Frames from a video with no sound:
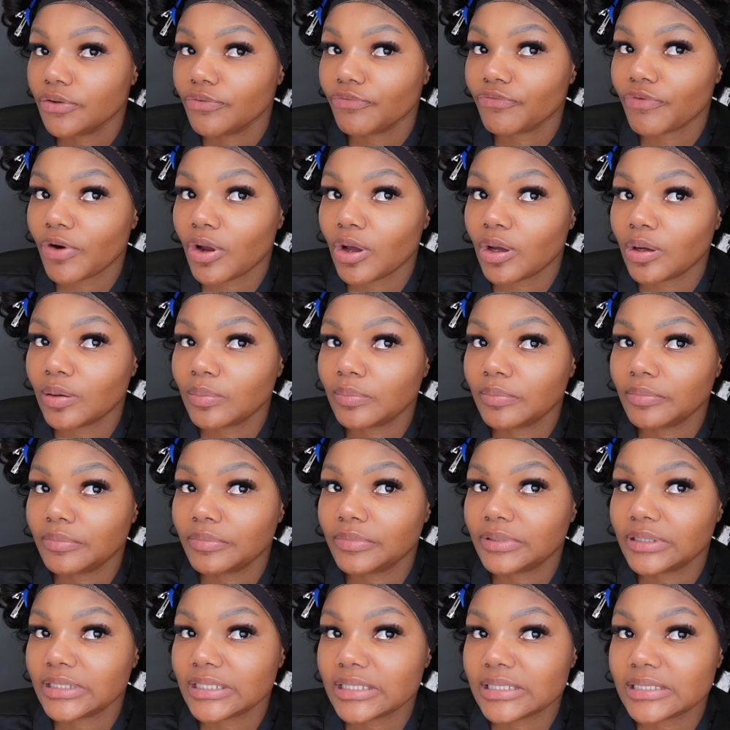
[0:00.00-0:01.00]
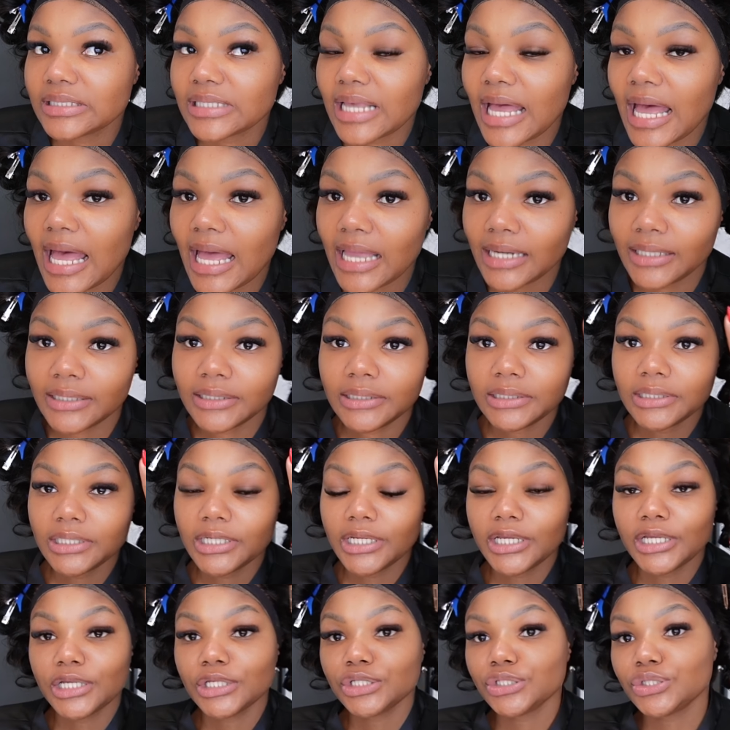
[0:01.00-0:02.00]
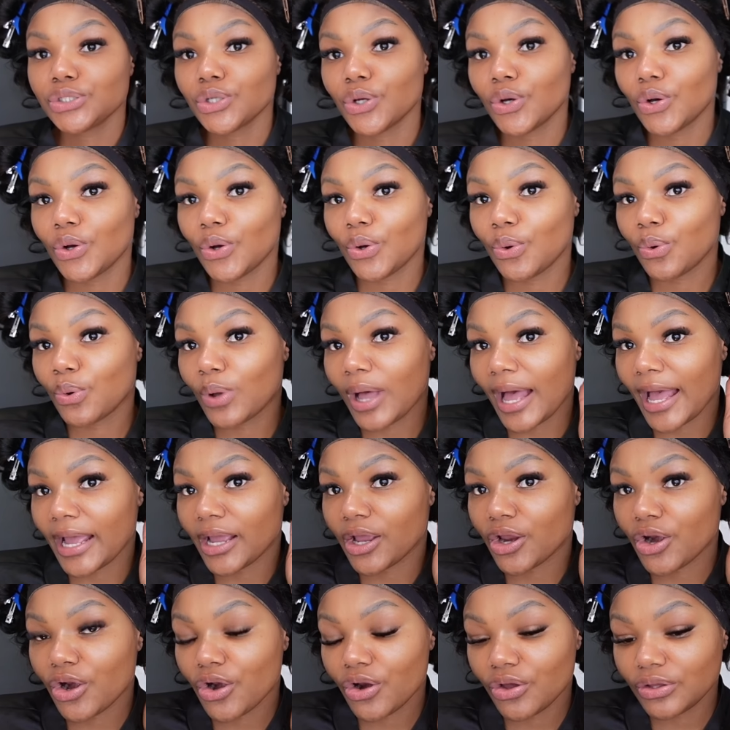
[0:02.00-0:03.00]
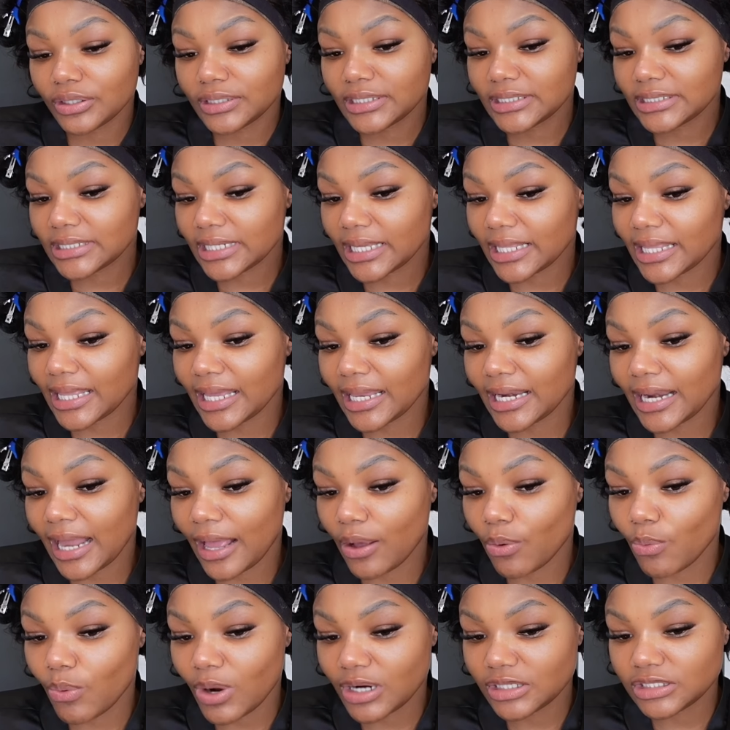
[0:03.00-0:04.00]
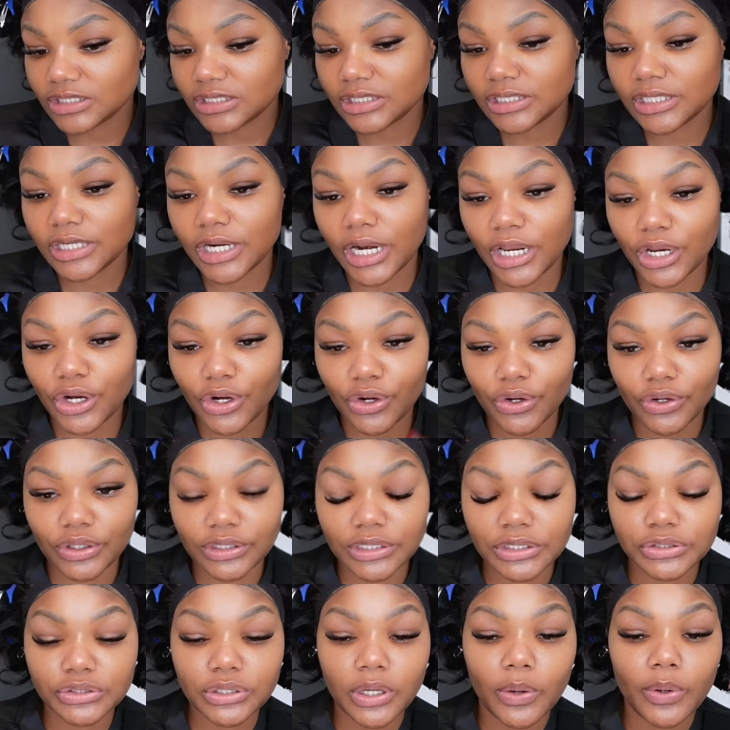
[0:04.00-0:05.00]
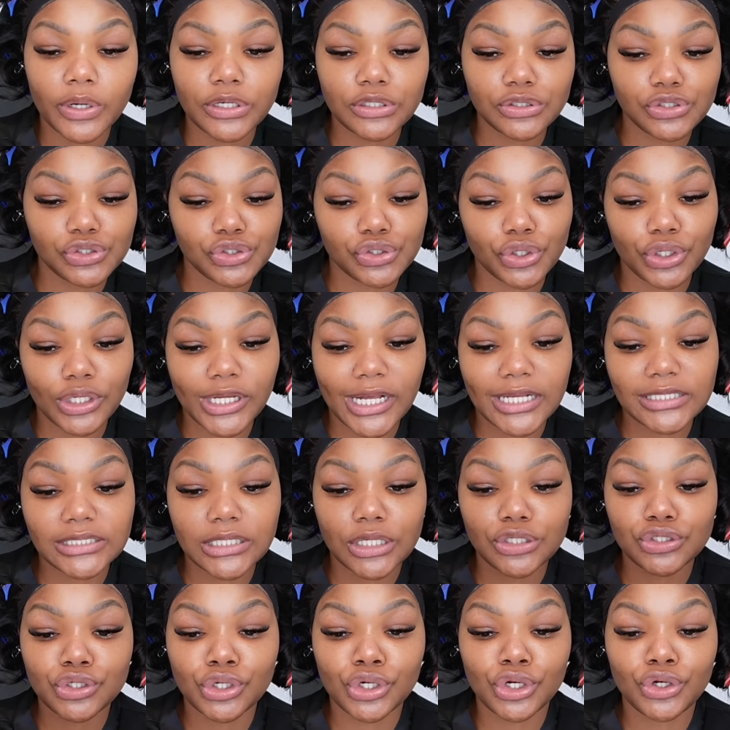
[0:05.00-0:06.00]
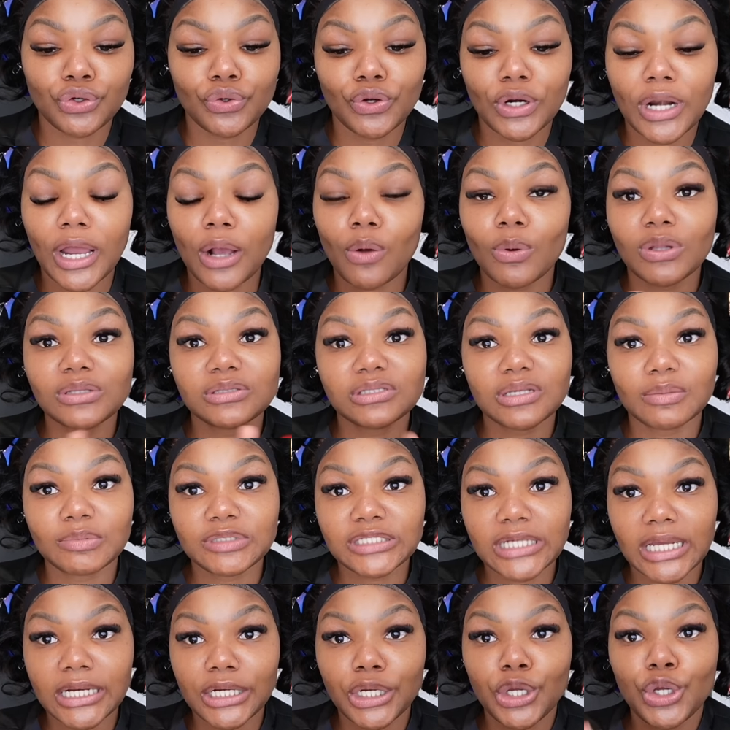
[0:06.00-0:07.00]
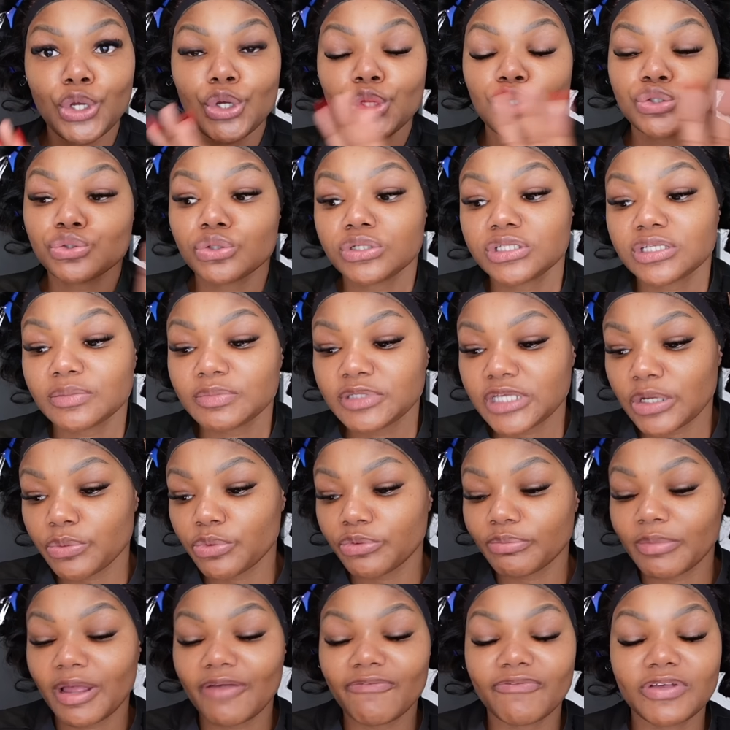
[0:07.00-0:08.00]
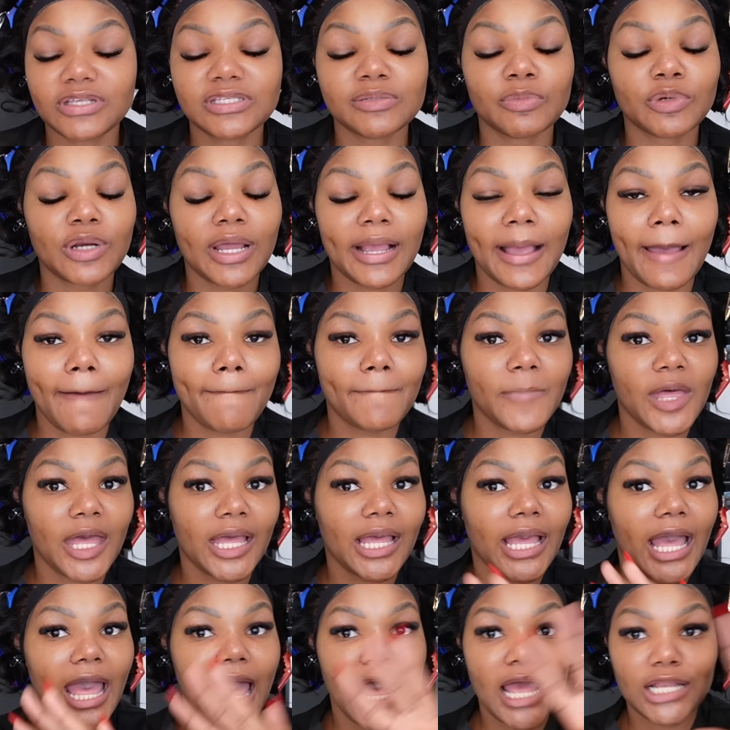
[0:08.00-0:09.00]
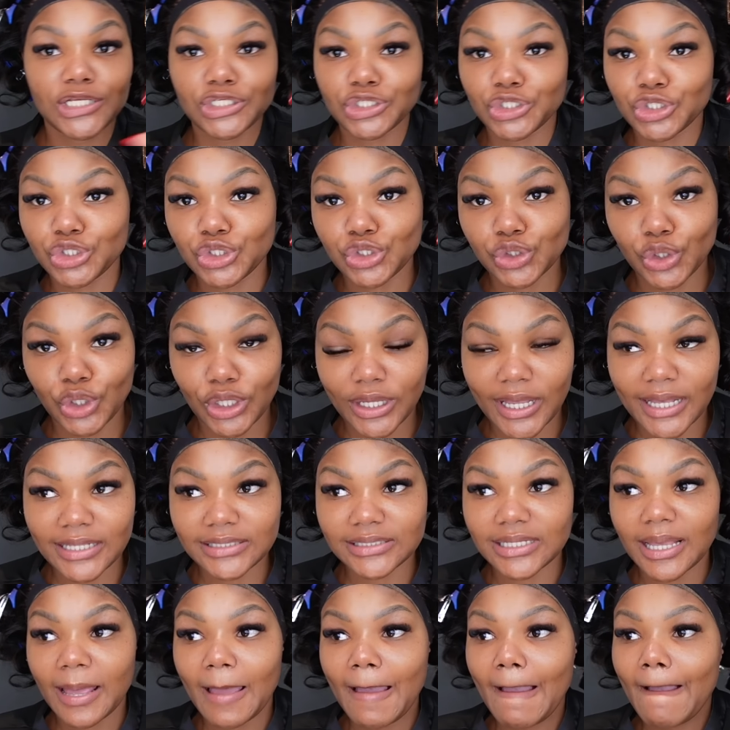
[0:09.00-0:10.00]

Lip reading: from the sand. So I curled it again, I washed it and I curled it. So I wanted to show you guys how it's gonna look like once I'm done. So once I'm done with my face, I'm gonna come back and just show you guys.